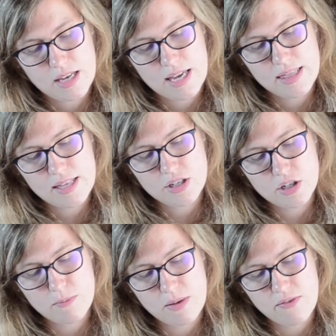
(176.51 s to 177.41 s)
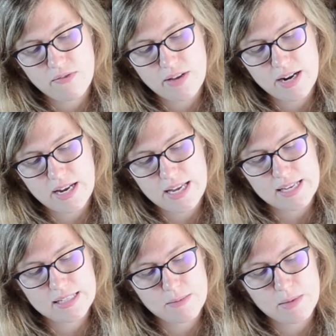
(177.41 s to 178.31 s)
And this should be very
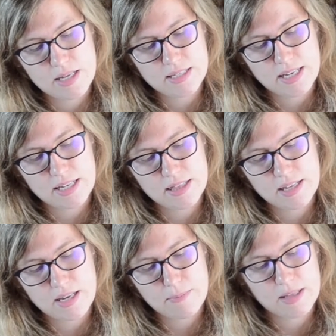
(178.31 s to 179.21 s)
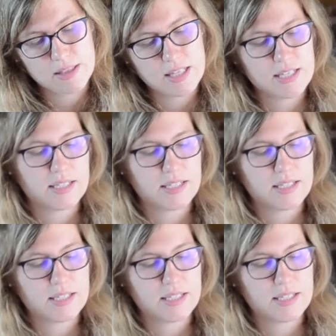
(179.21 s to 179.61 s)
easy because I can think about this.